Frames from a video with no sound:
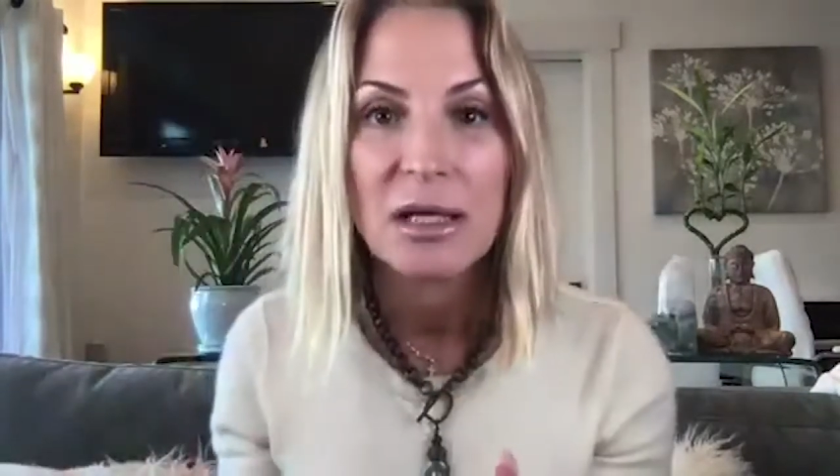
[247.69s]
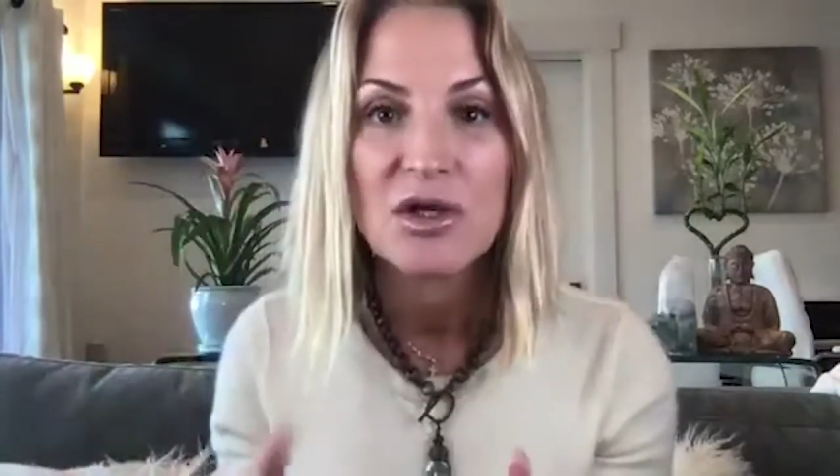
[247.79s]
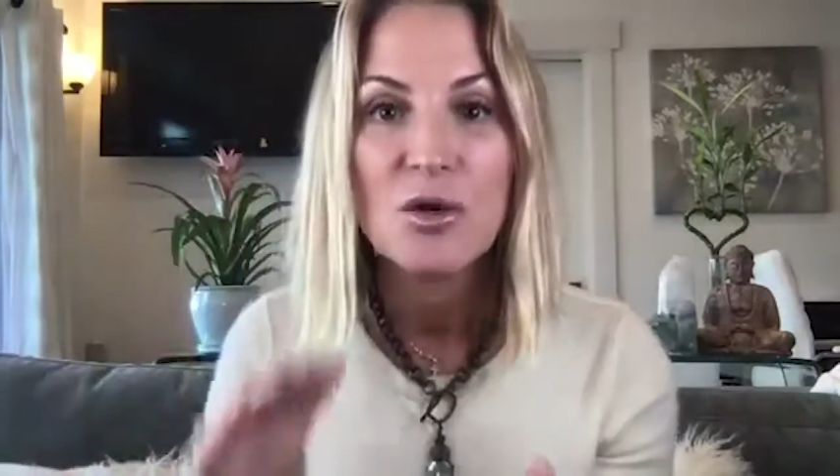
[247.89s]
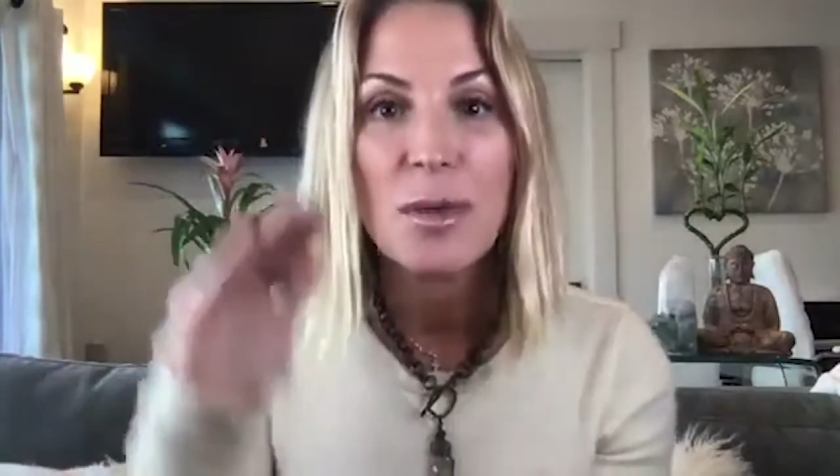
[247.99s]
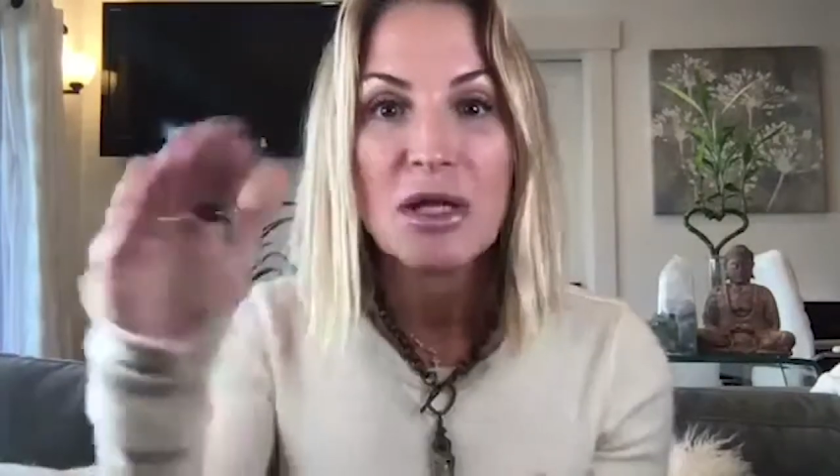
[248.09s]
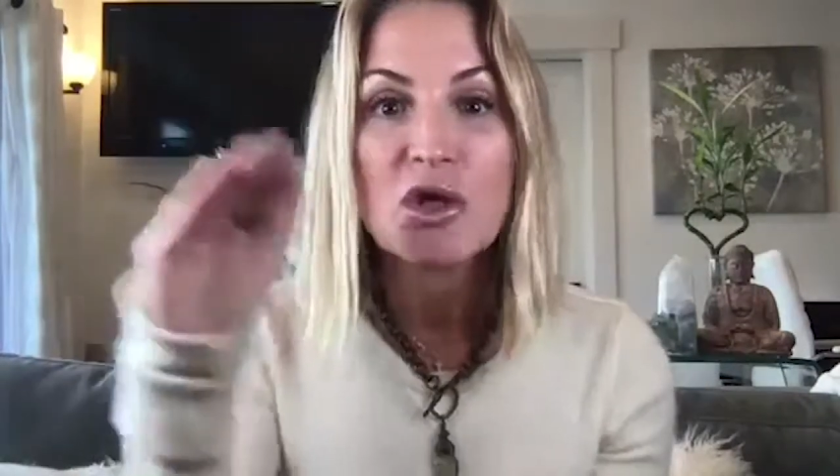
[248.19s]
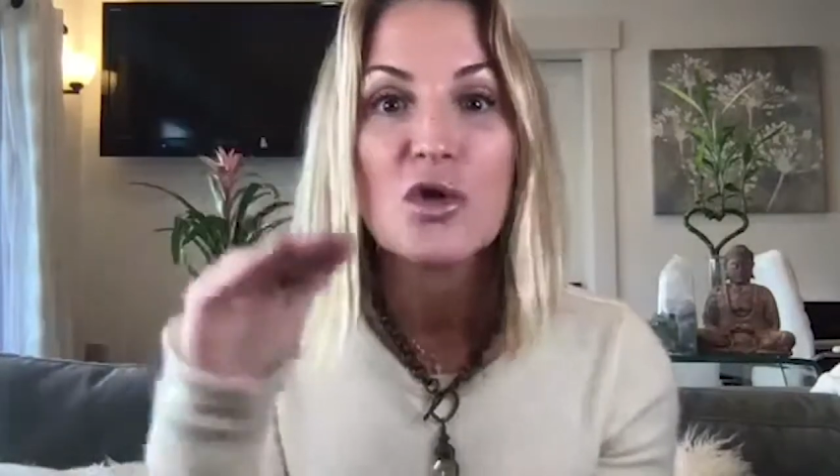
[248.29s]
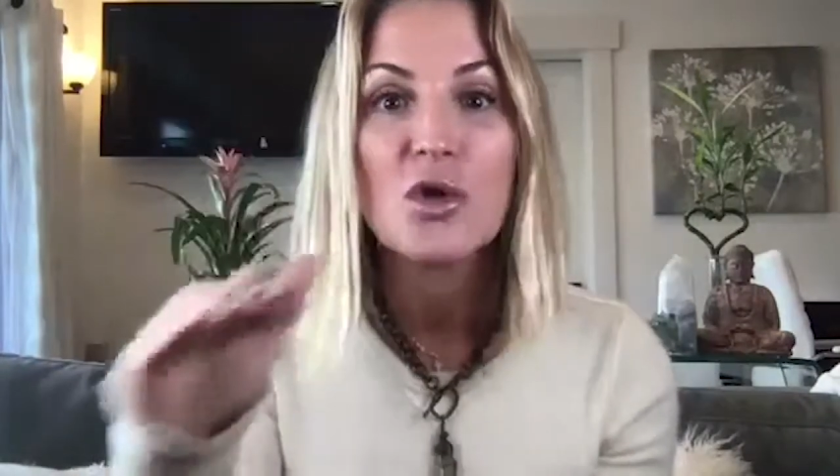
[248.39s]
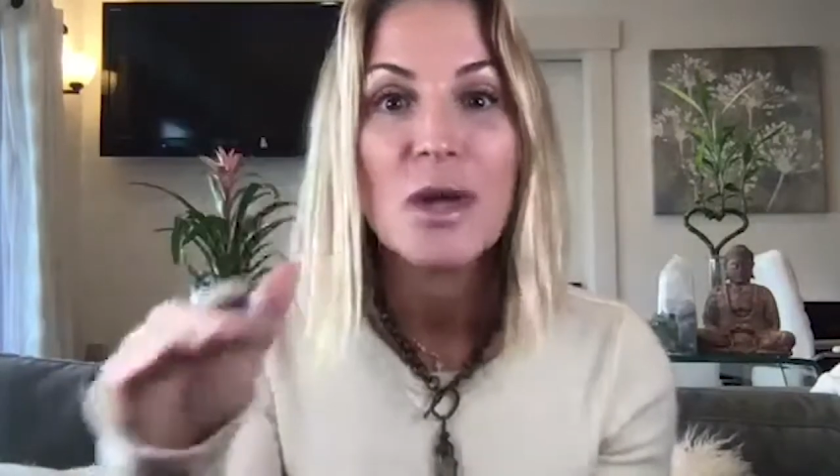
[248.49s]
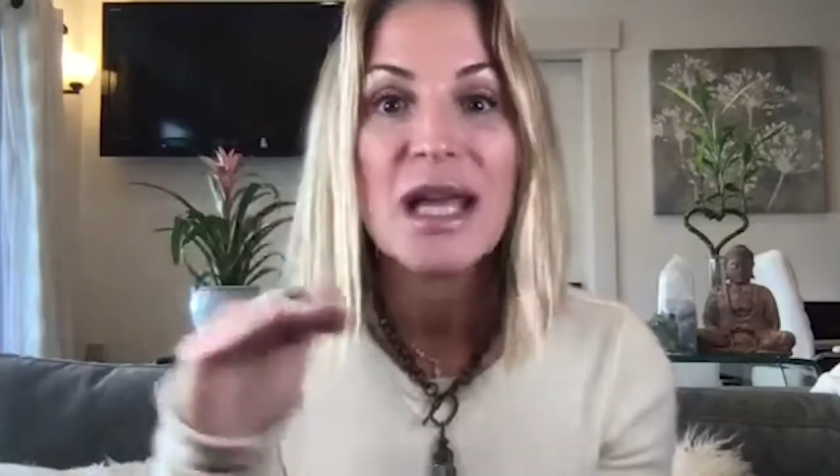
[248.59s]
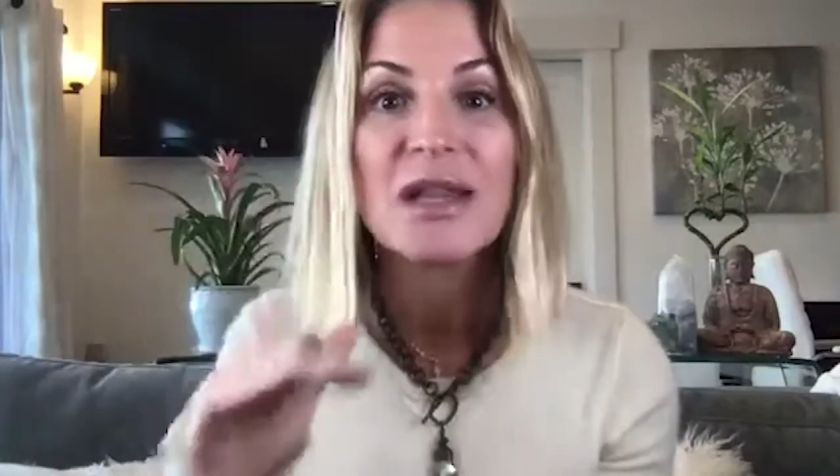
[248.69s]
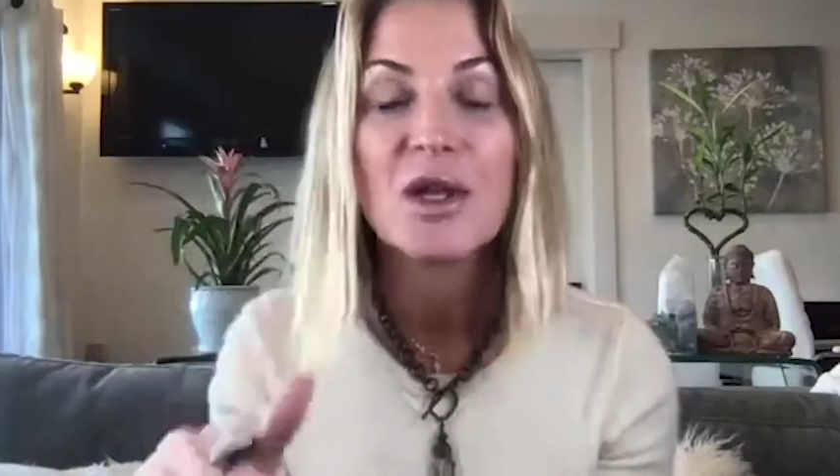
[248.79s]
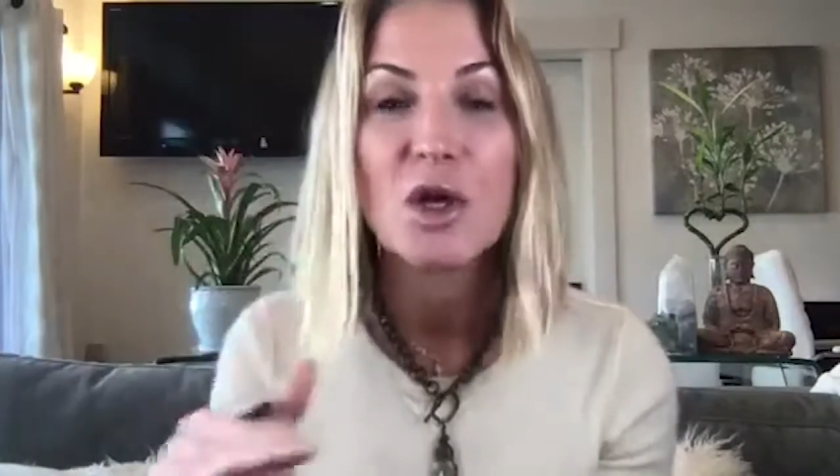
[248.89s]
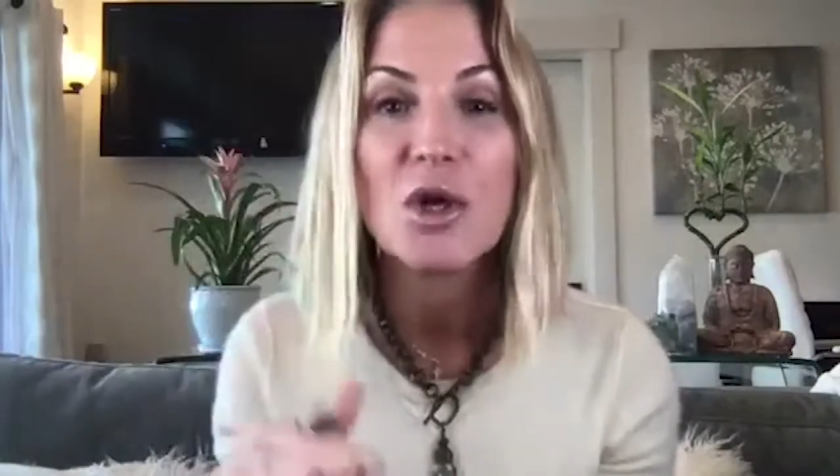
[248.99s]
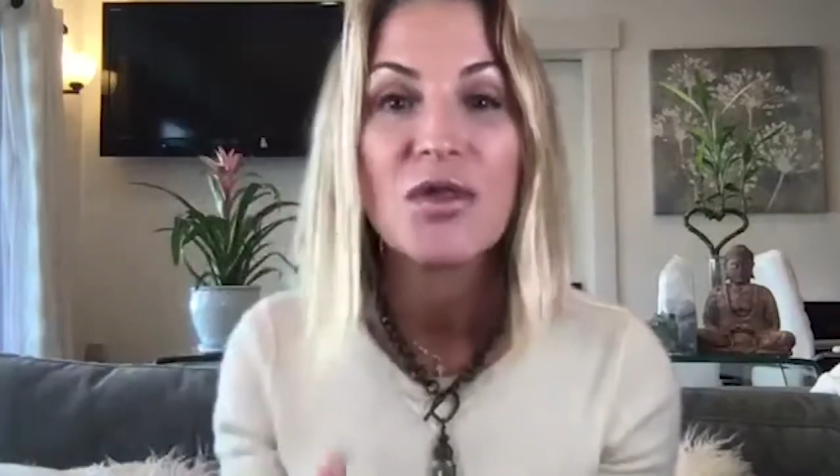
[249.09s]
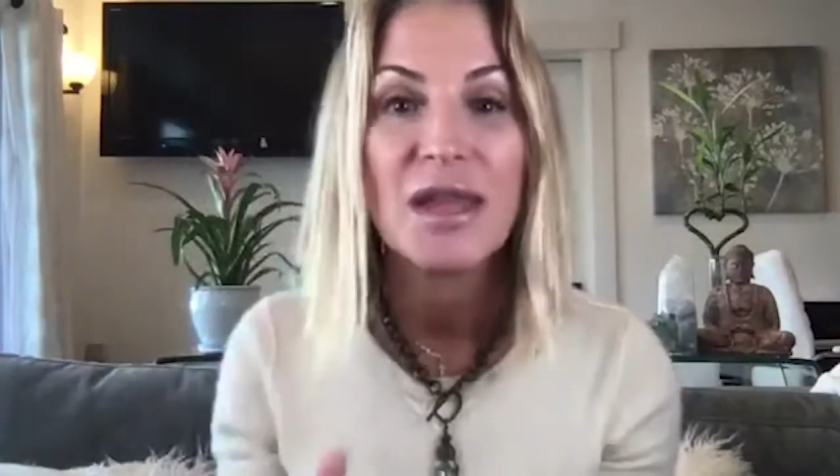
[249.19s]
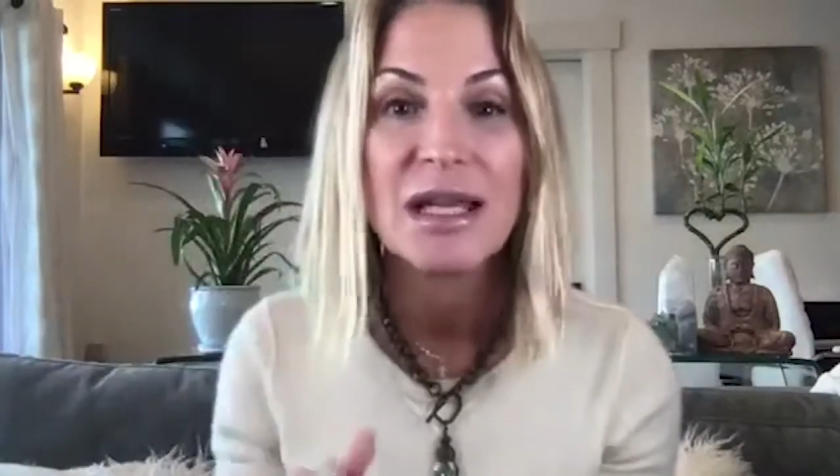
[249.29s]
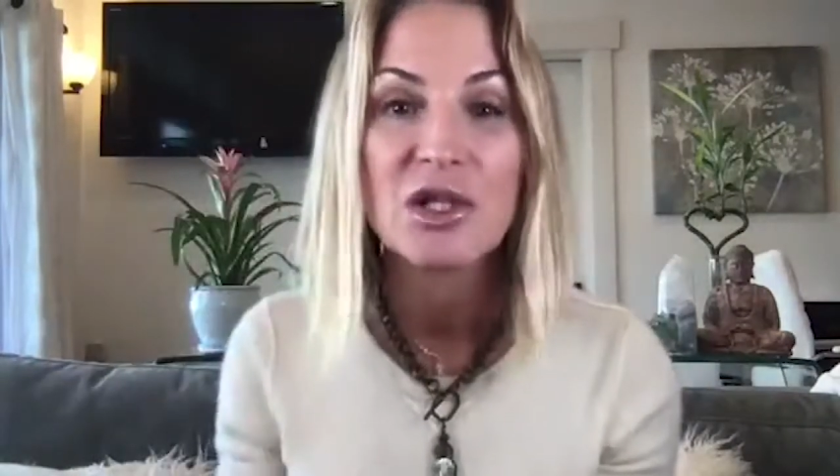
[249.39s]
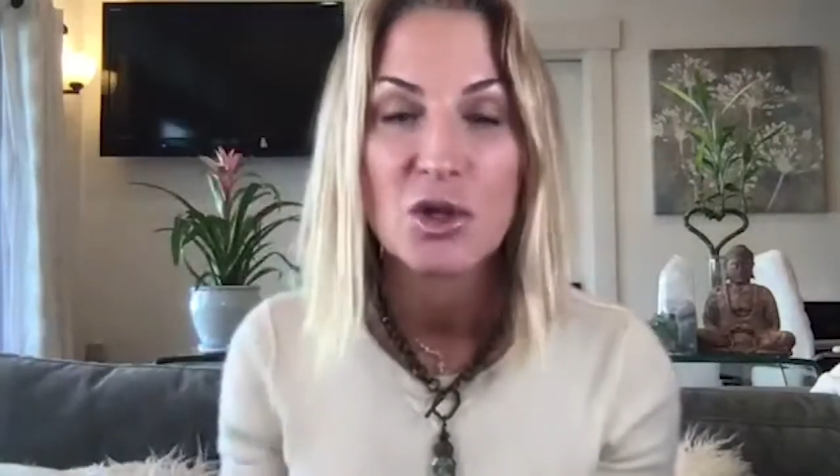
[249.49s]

So you make sure you hit the good things